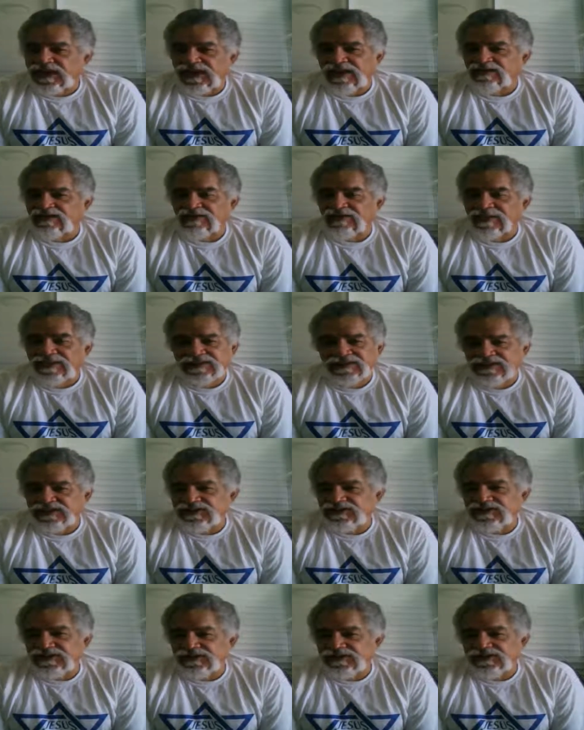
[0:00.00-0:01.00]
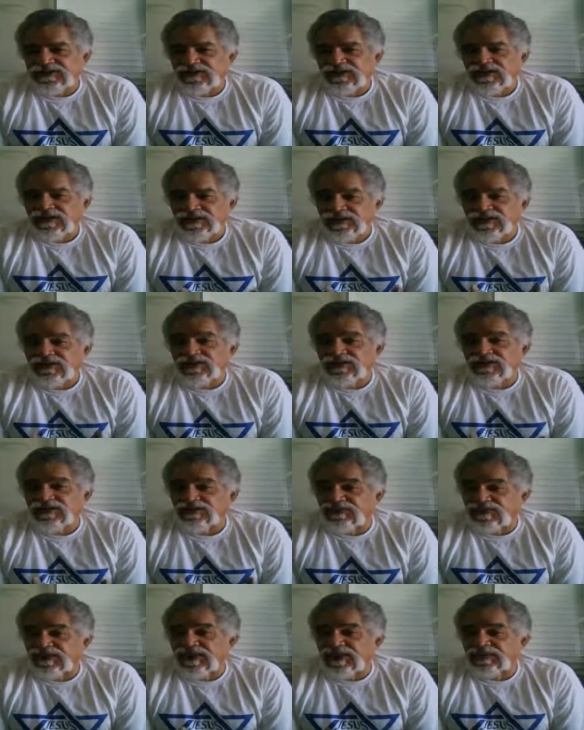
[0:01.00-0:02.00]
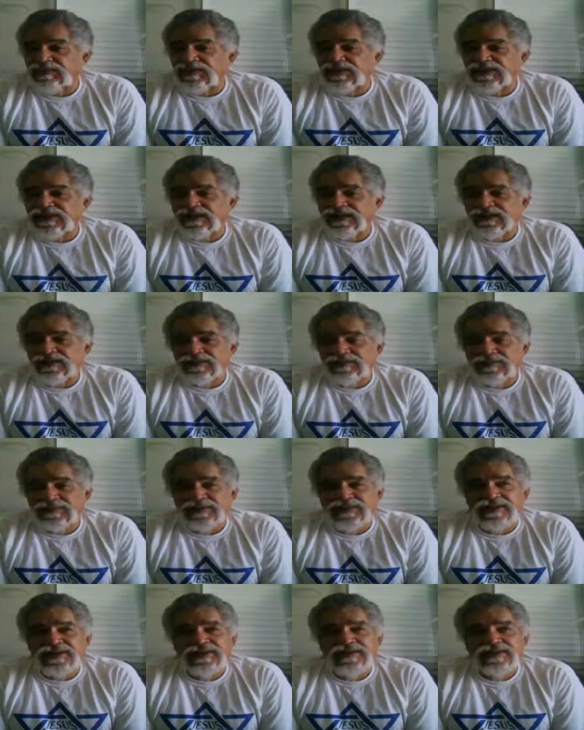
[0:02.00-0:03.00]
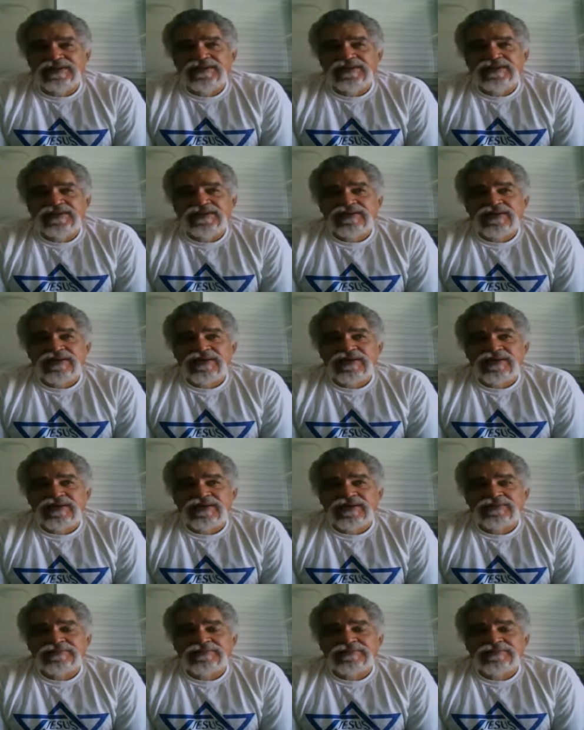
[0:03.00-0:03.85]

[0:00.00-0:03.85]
This is nothing to laugh about. This is nothing. This is a family that has been